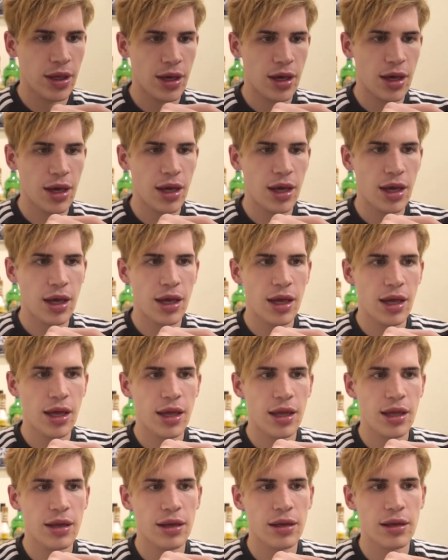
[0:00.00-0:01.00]

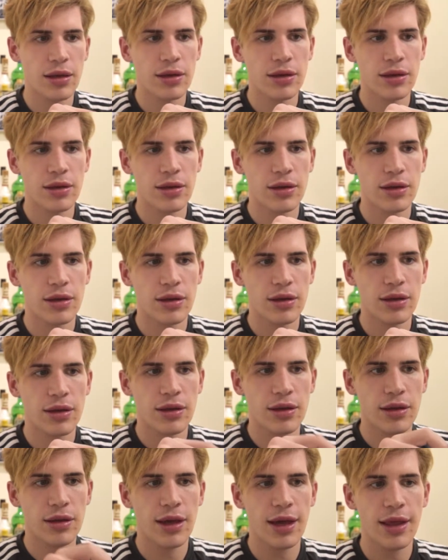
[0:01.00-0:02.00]
And
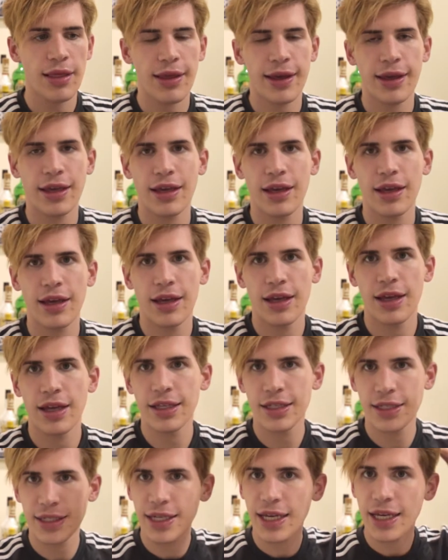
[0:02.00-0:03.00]
yeah, like
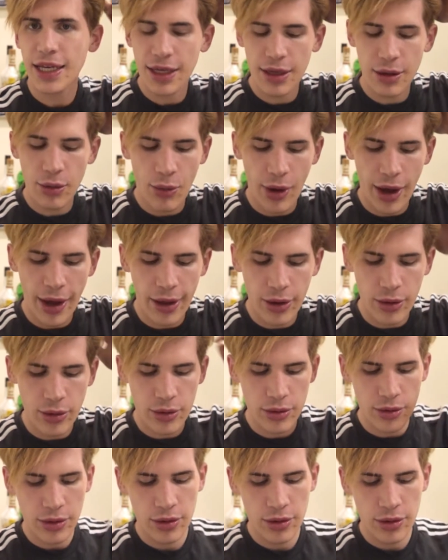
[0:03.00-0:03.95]
it's taking a while.